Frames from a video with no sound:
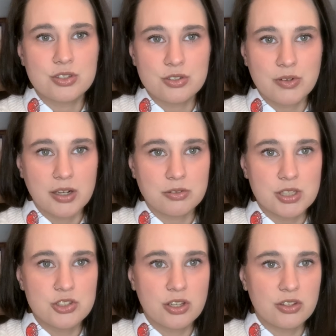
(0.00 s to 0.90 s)
interact with
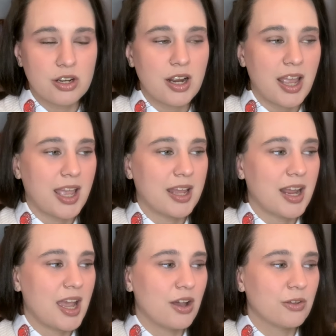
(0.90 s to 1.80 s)
each other and
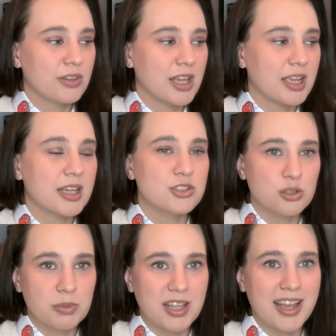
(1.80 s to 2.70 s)
how they
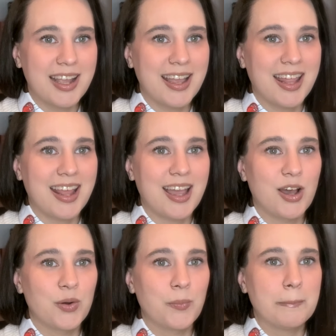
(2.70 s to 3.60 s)
interplay and
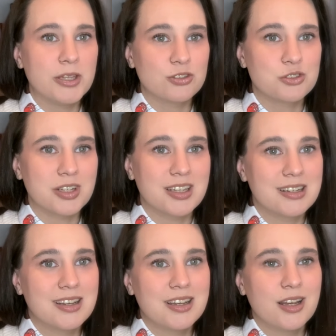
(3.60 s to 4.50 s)
how
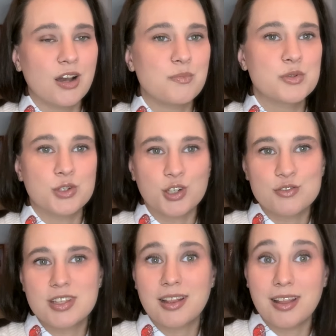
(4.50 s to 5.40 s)
Mildred
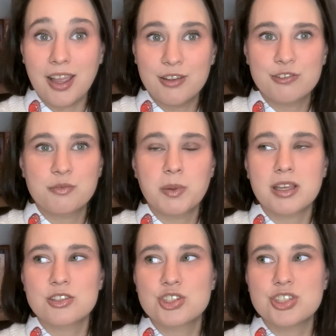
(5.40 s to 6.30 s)
observes life
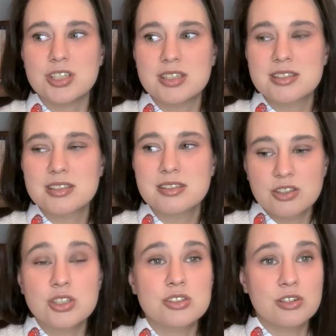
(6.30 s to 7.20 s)
because she is
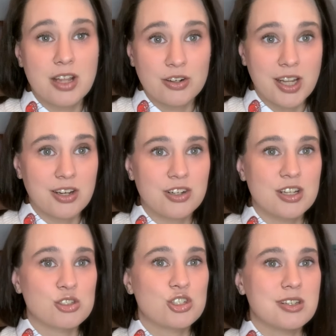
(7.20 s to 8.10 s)
she is our narrator
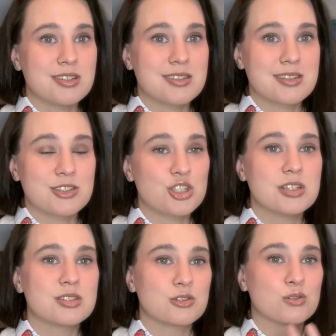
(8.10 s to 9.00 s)
and she is she
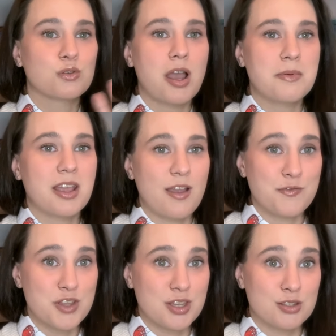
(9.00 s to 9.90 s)
is describing
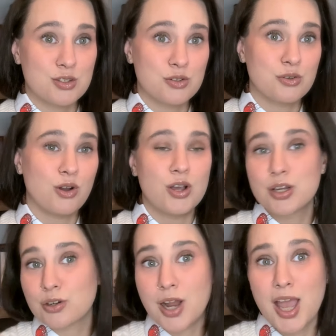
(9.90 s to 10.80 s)
everything so you're in
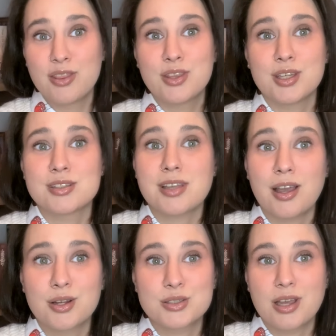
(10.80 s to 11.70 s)
her head the
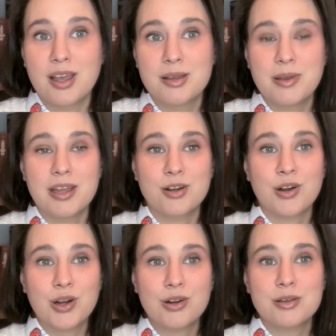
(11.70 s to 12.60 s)
entire time and
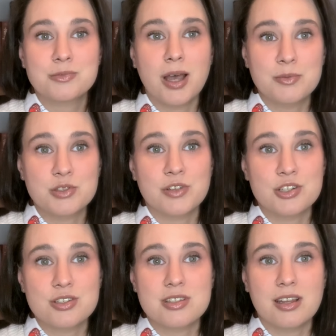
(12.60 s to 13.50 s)
her
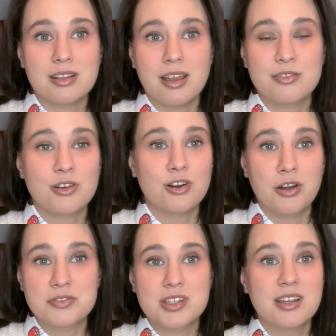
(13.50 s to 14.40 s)
observations on life are
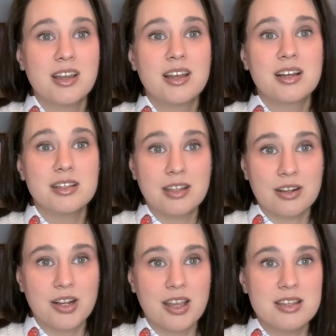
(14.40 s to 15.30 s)
often
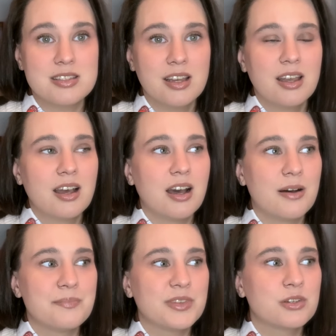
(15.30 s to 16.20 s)
hilarious
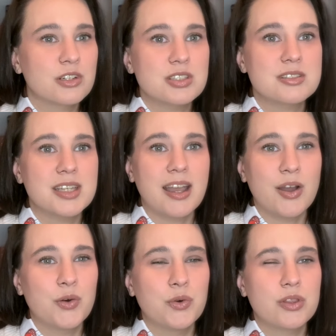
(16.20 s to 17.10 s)
um, you can also see
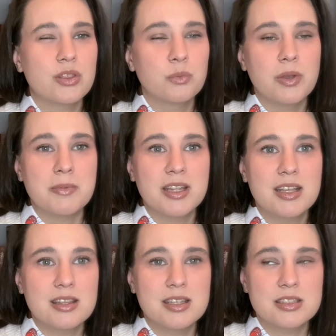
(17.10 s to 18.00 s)
how the women
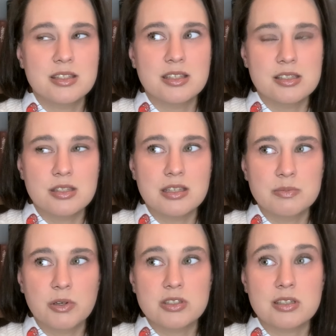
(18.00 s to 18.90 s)
in these, these these
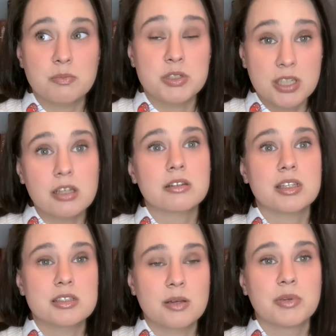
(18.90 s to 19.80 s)
books
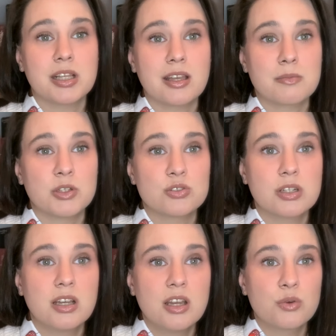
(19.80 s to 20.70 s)
particularly somebody like
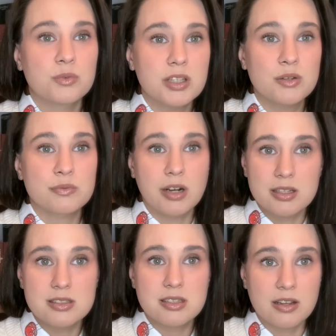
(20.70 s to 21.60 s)
mildred really
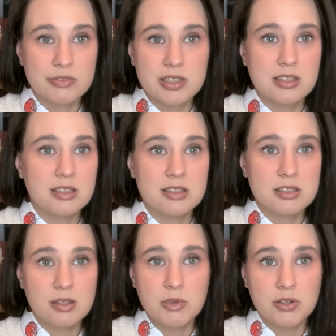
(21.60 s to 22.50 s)
runs everything in this
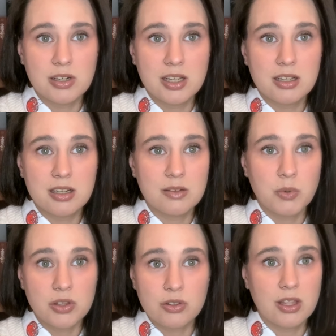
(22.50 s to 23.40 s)
community
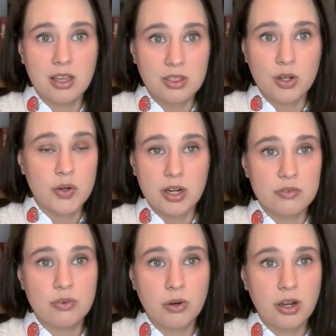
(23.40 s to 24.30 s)
whether they get the credit
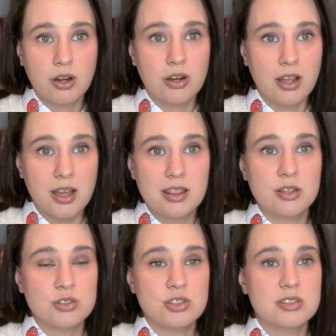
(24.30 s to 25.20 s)
for it or not
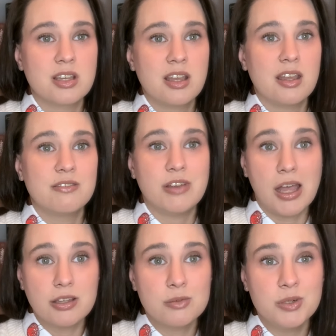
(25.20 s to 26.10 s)
That she's
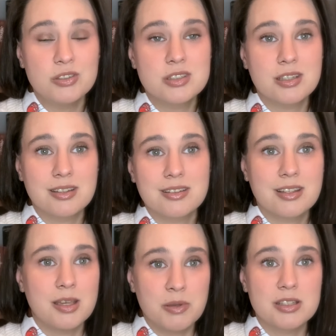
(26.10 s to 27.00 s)
invaluable to
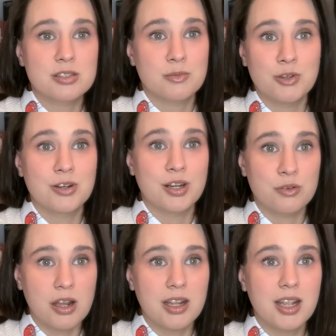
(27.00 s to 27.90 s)
keeping this community
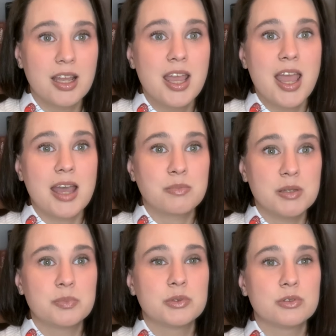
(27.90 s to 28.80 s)
running and
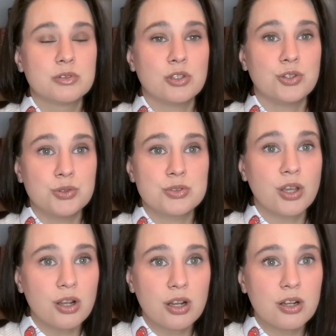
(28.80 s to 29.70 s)
people use
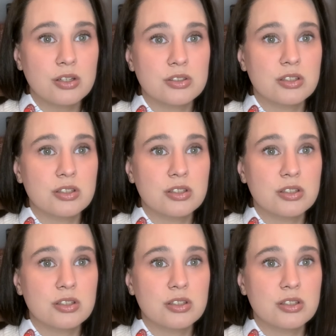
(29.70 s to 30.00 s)
her